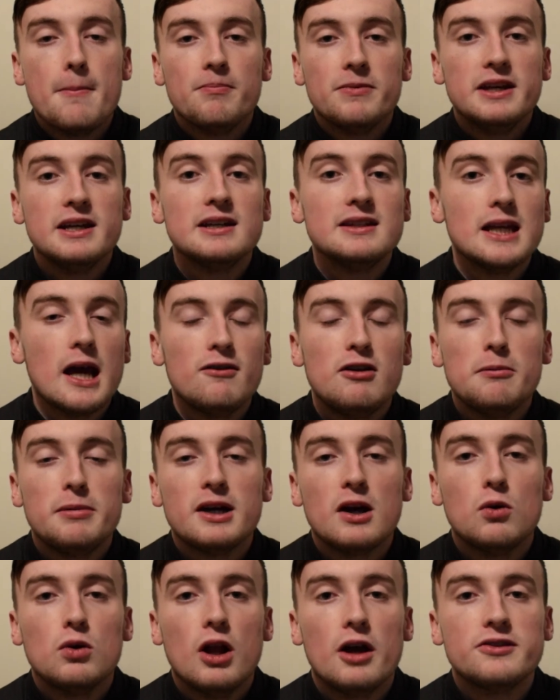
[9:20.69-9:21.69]
he can definitely
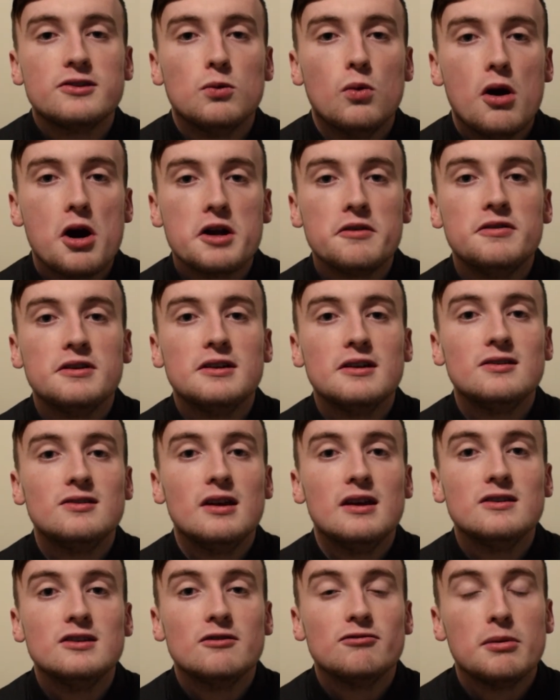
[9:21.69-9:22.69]
bring a lot to Waterford this
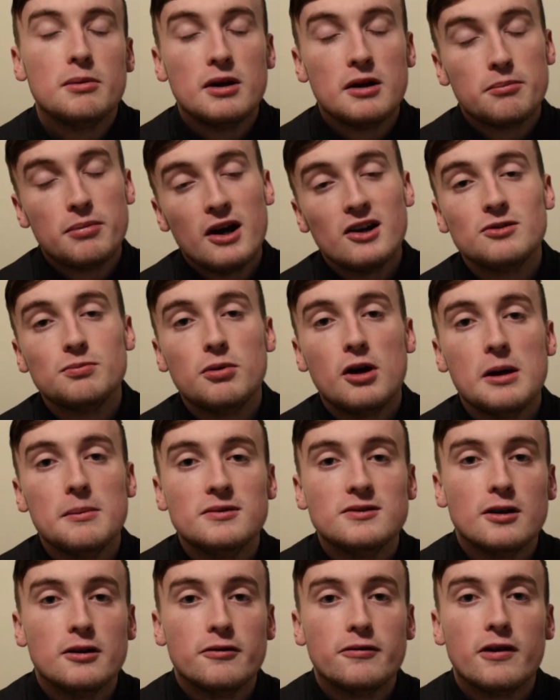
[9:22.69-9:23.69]
season. I've been impressed by him
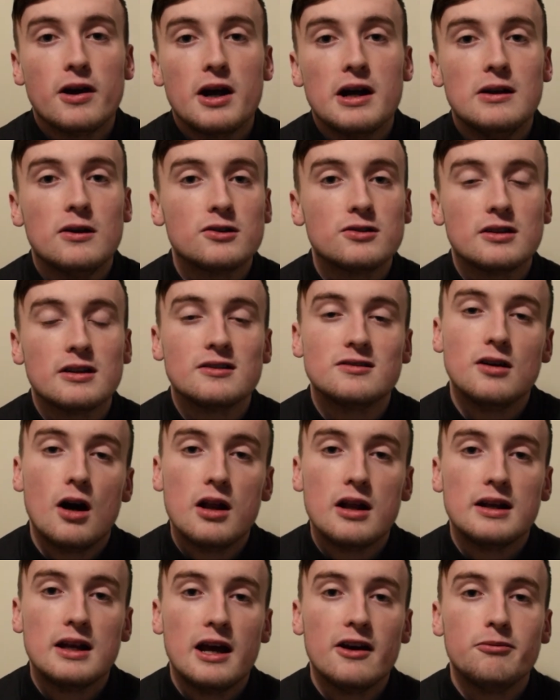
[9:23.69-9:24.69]
so far. He looks like a
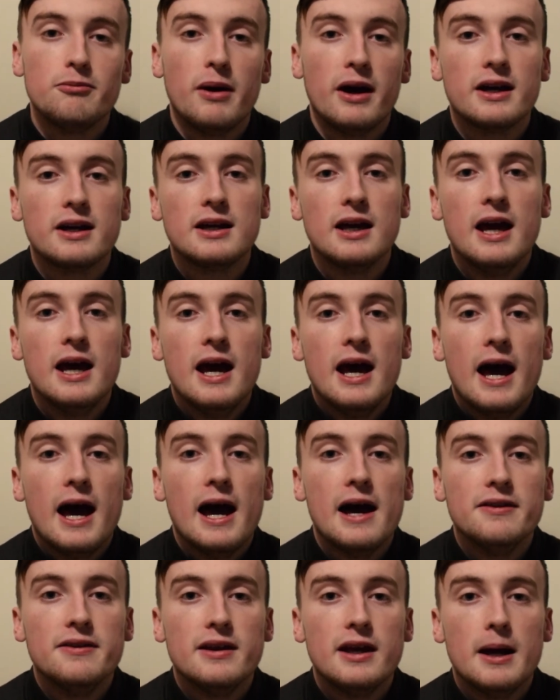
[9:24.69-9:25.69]
solid left back,
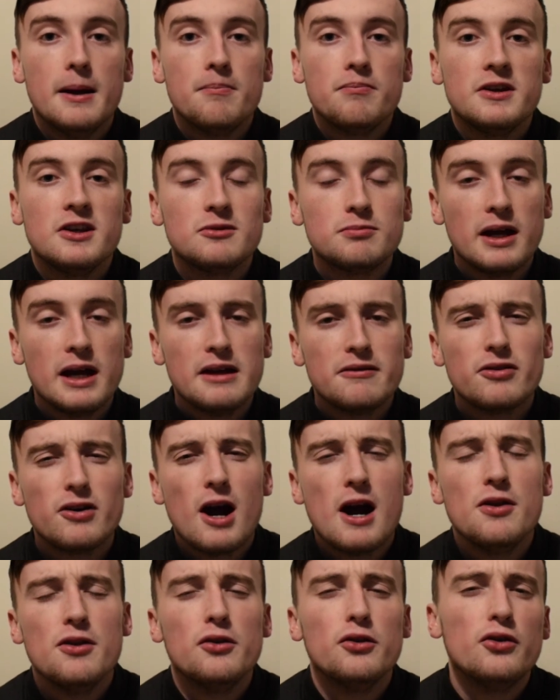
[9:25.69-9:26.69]
and he's played for
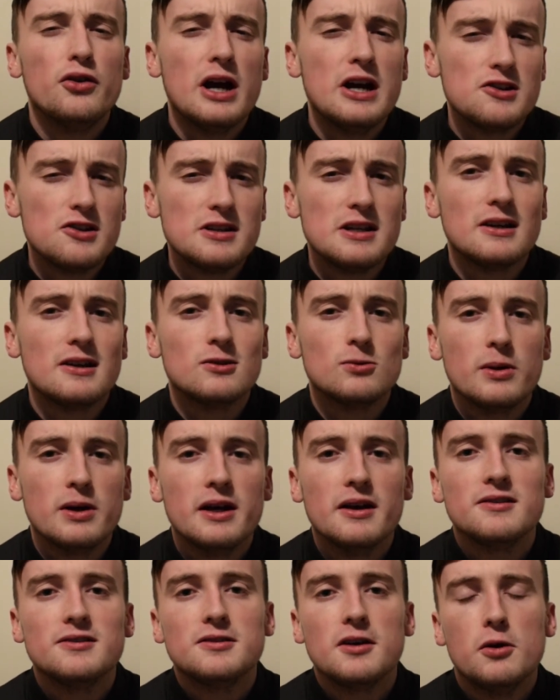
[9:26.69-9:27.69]
Ireland underage, I think, as
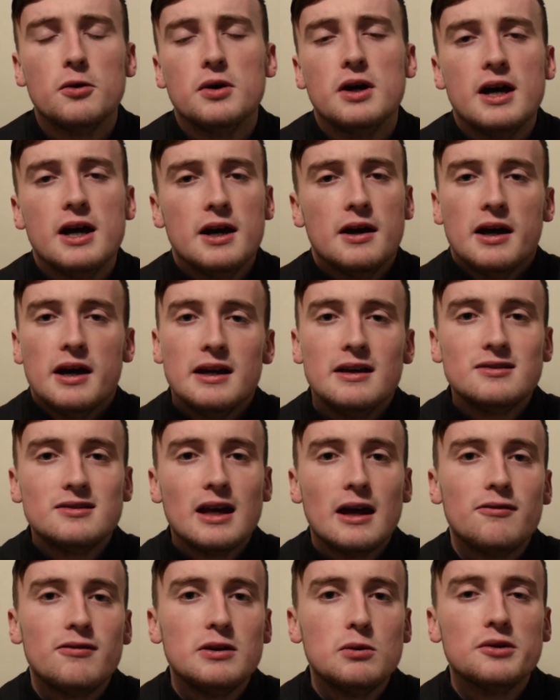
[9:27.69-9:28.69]
well. So he's
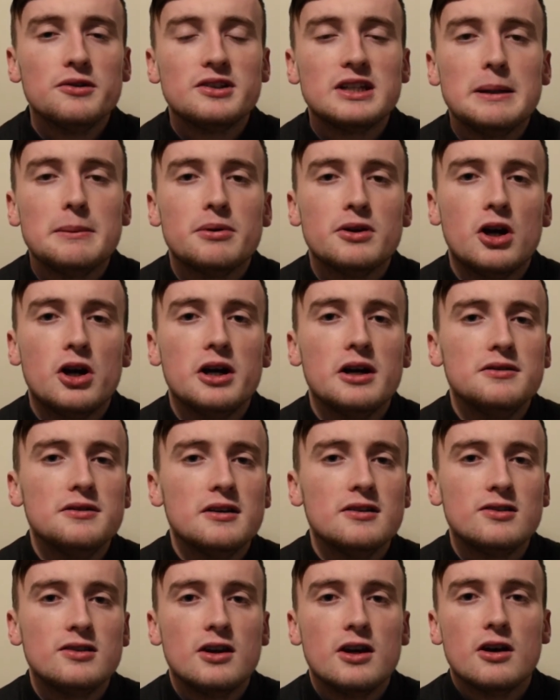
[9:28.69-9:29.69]
definitely one to keep an eye on
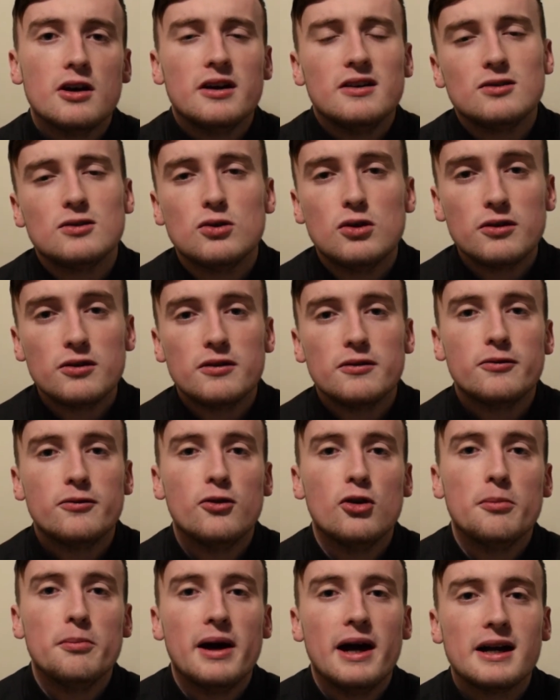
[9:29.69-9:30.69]
this year. He's a good
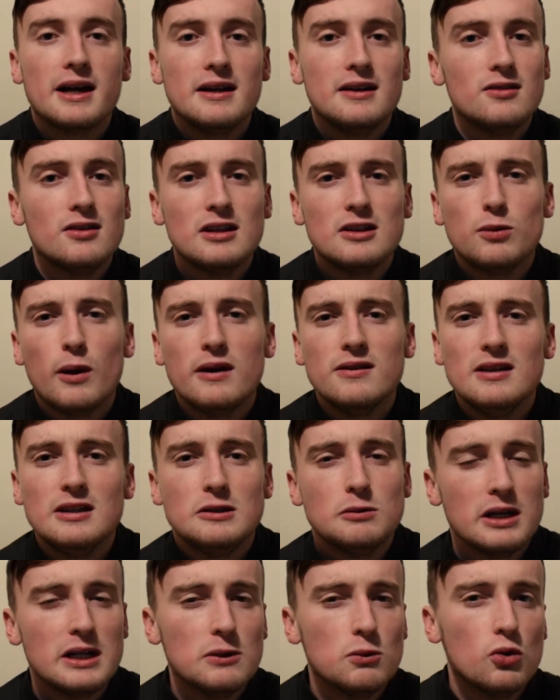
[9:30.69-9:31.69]
full back, and he's only 20,
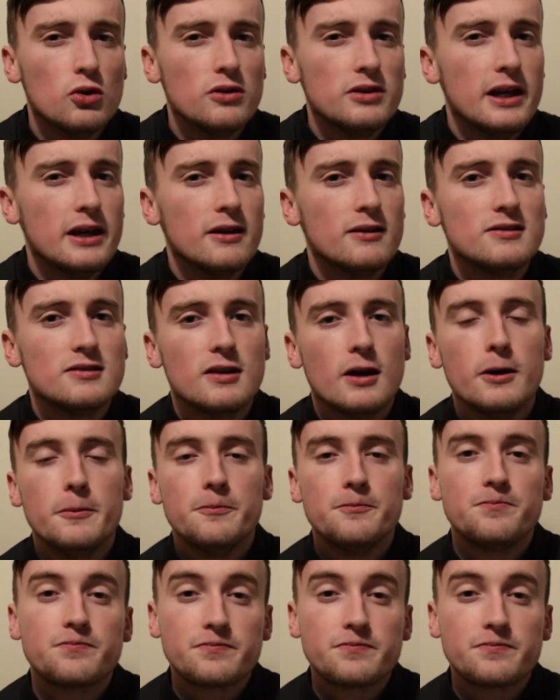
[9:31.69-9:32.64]
21 now, so